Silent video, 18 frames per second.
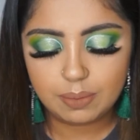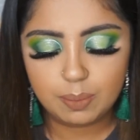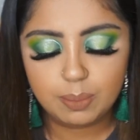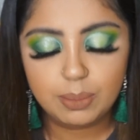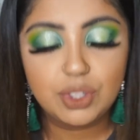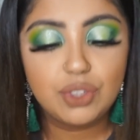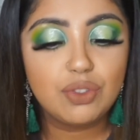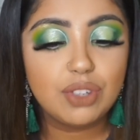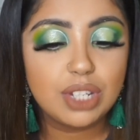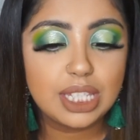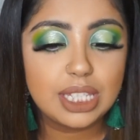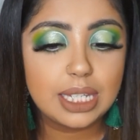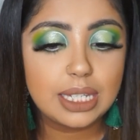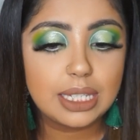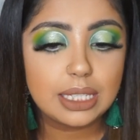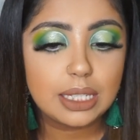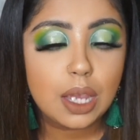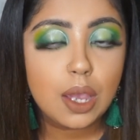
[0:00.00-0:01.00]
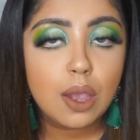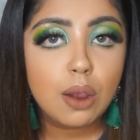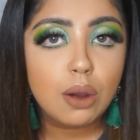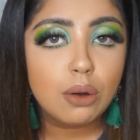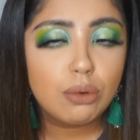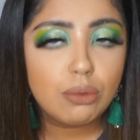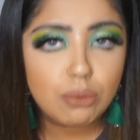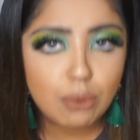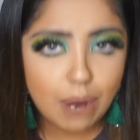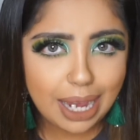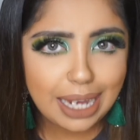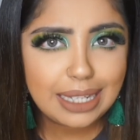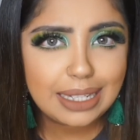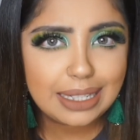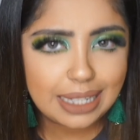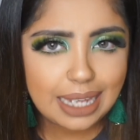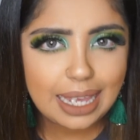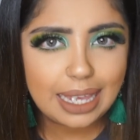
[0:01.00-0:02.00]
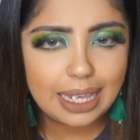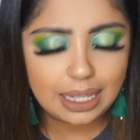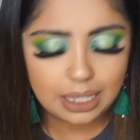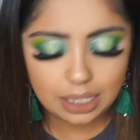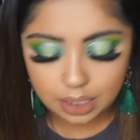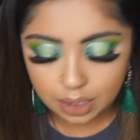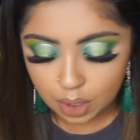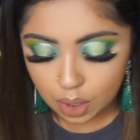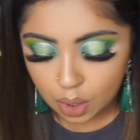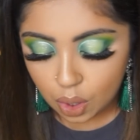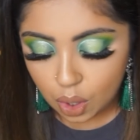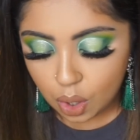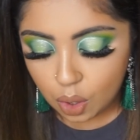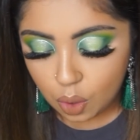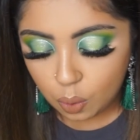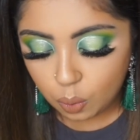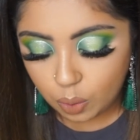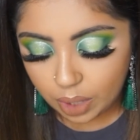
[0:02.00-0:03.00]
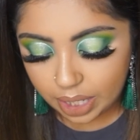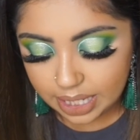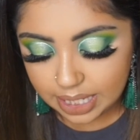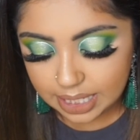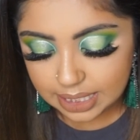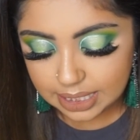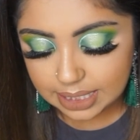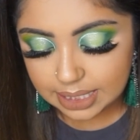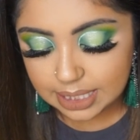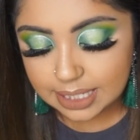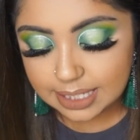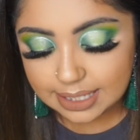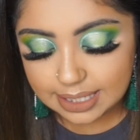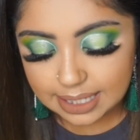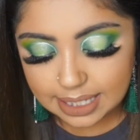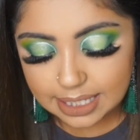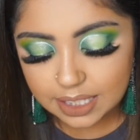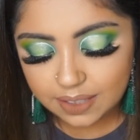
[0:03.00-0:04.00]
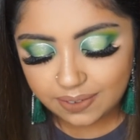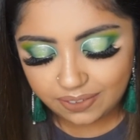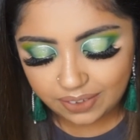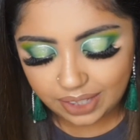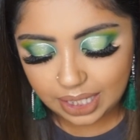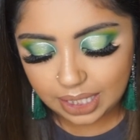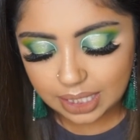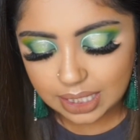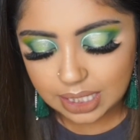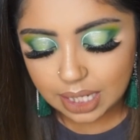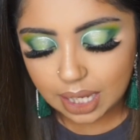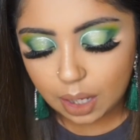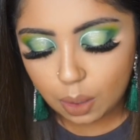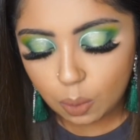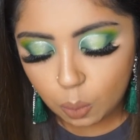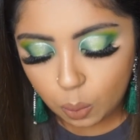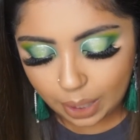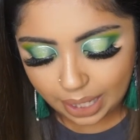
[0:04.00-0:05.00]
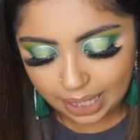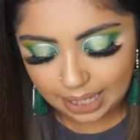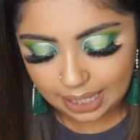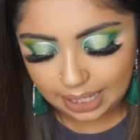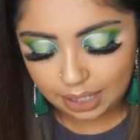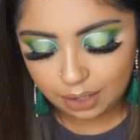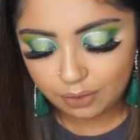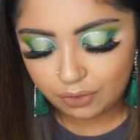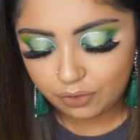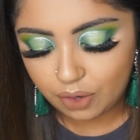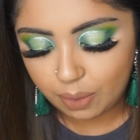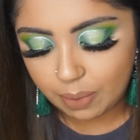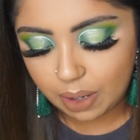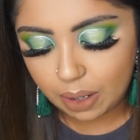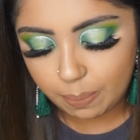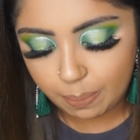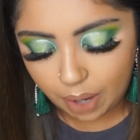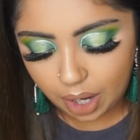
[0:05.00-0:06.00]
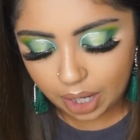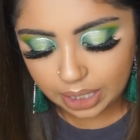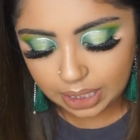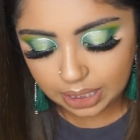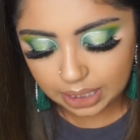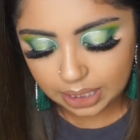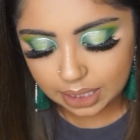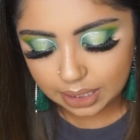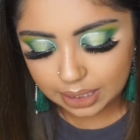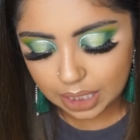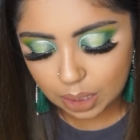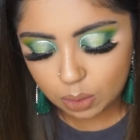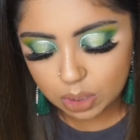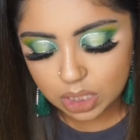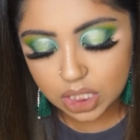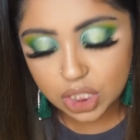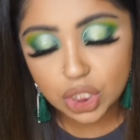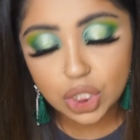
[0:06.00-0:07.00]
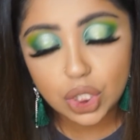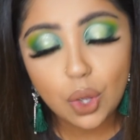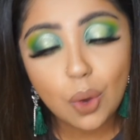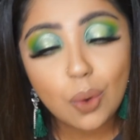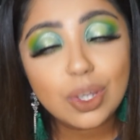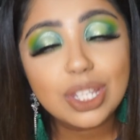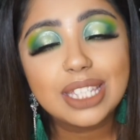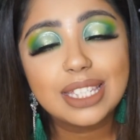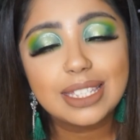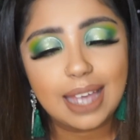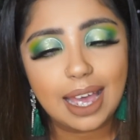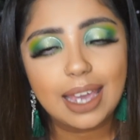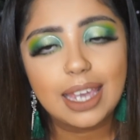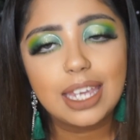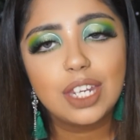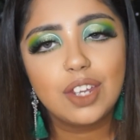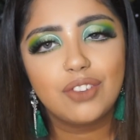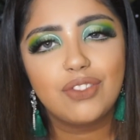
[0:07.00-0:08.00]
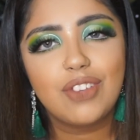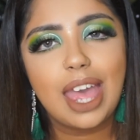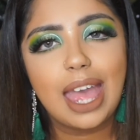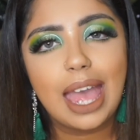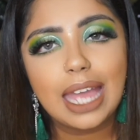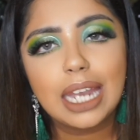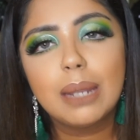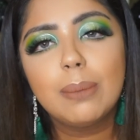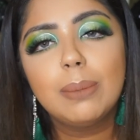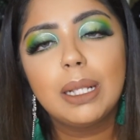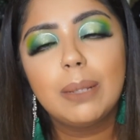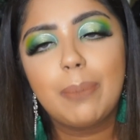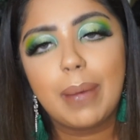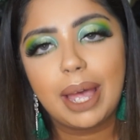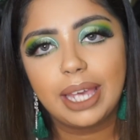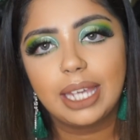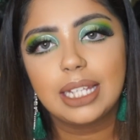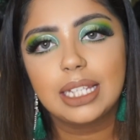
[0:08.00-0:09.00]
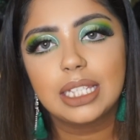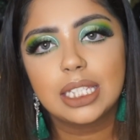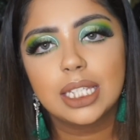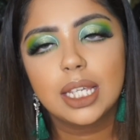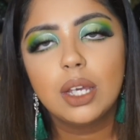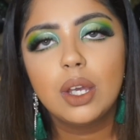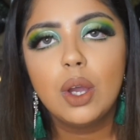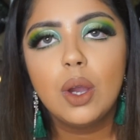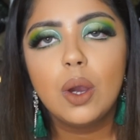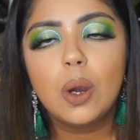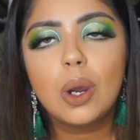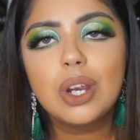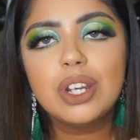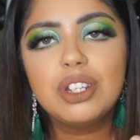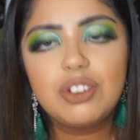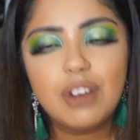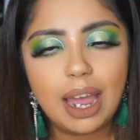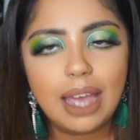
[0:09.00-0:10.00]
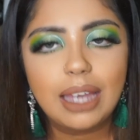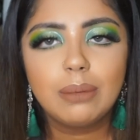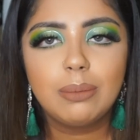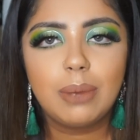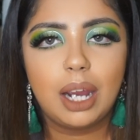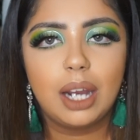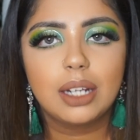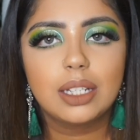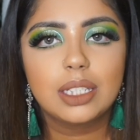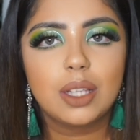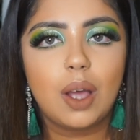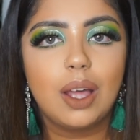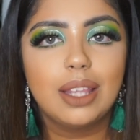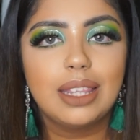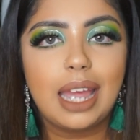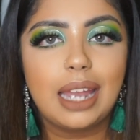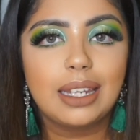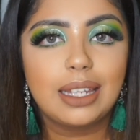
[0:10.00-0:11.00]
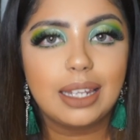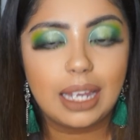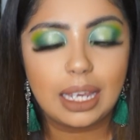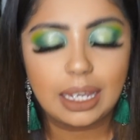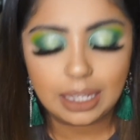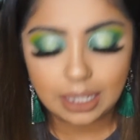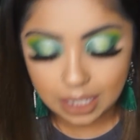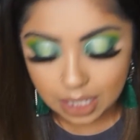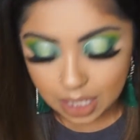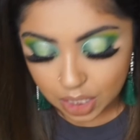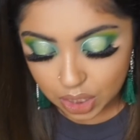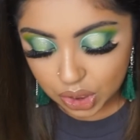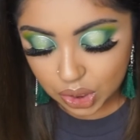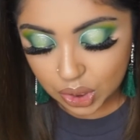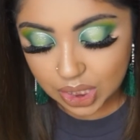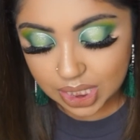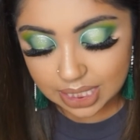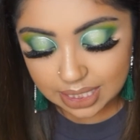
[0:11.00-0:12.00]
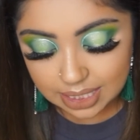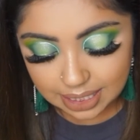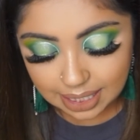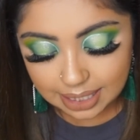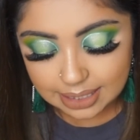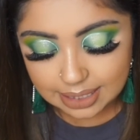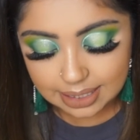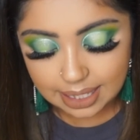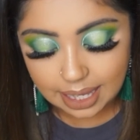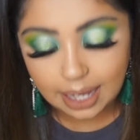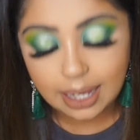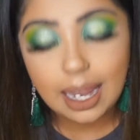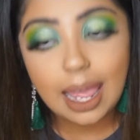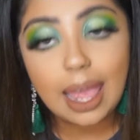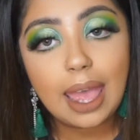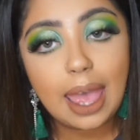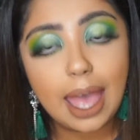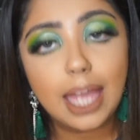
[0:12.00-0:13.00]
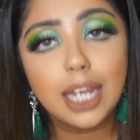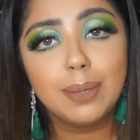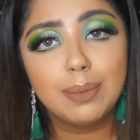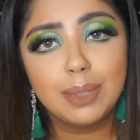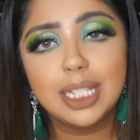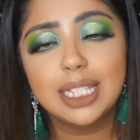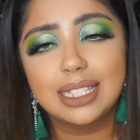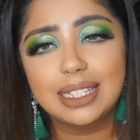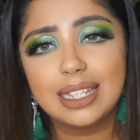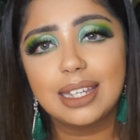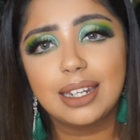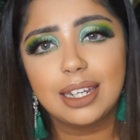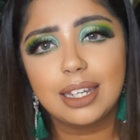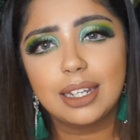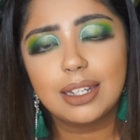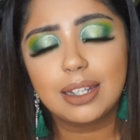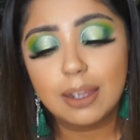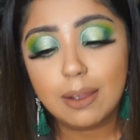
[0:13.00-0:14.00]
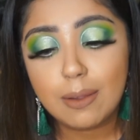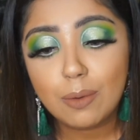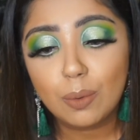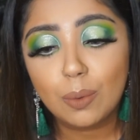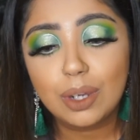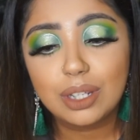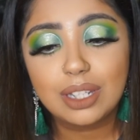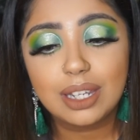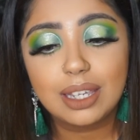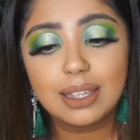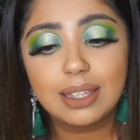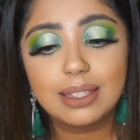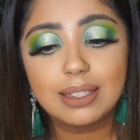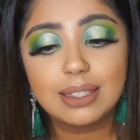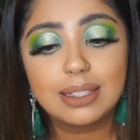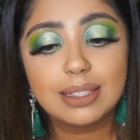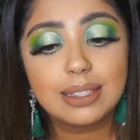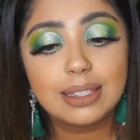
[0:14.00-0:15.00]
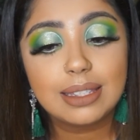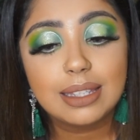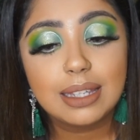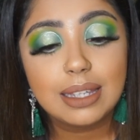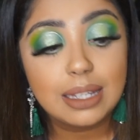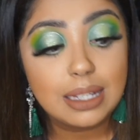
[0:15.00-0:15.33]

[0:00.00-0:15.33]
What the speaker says: Mitrice's right leg was 6 feet away from her body. There was no sign of animal bites or drag marks on that leg to suggest that animals did it, which is